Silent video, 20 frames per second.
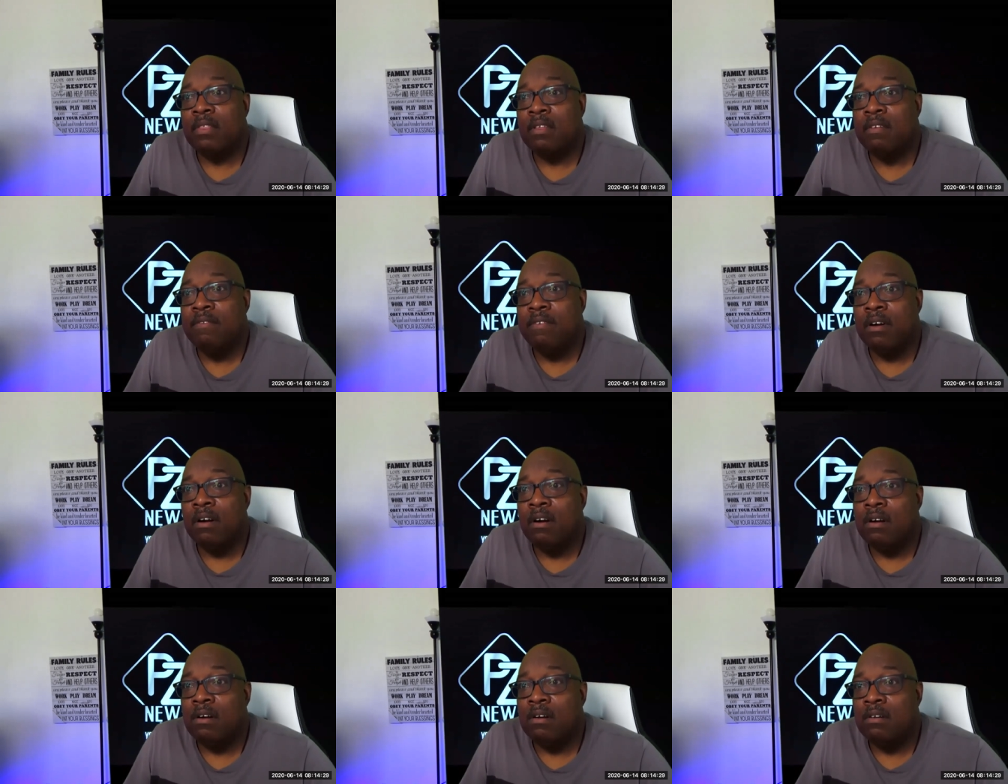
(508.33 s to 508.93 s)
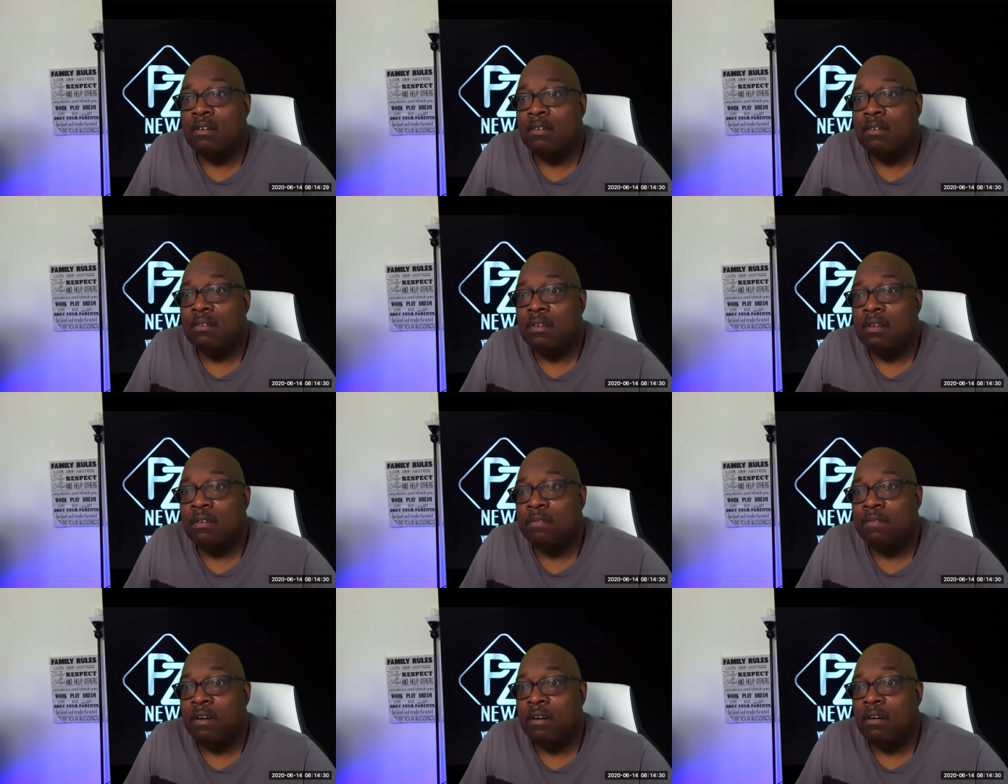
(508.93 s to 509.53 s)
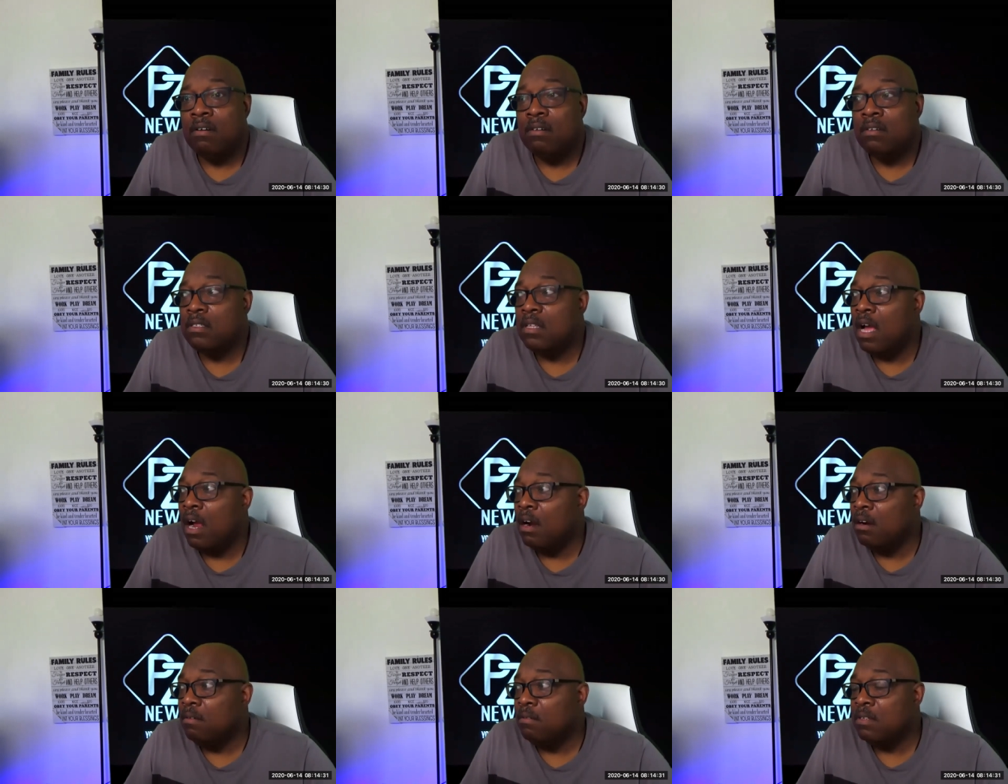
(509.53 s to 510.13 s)
Pharaoh. Pharaoh's
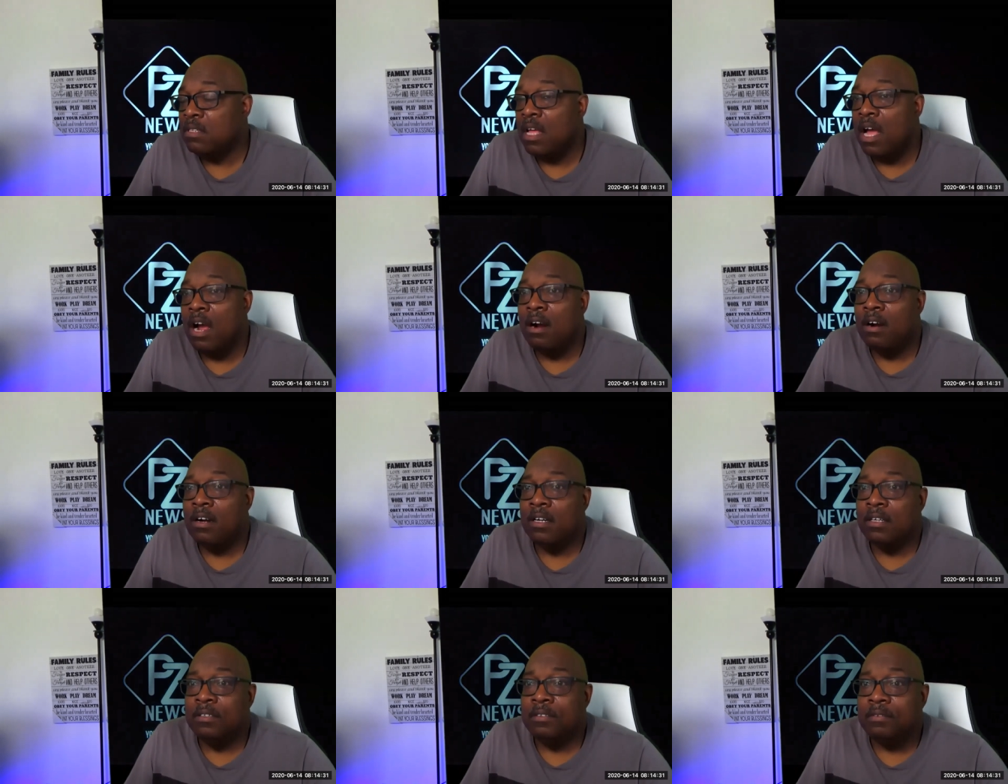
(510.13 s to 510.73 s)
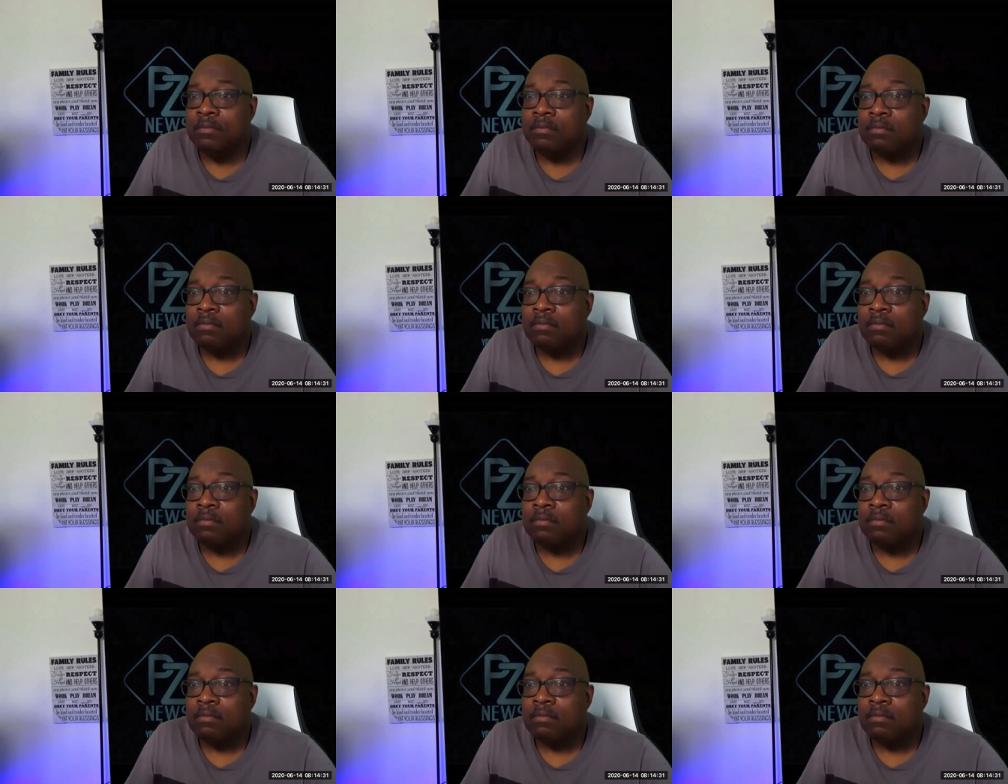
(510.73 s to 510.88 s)
heart was hardened,